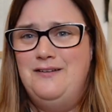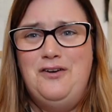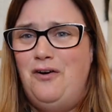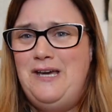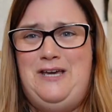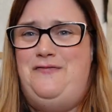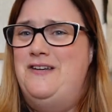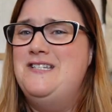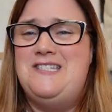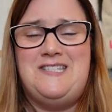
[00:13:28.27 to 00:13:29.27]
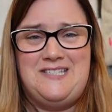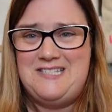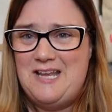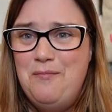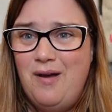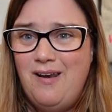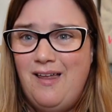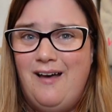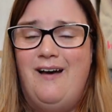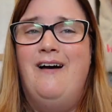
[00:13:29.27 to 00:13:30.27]
not even
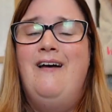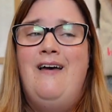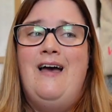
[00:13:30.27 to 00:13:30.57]
similar.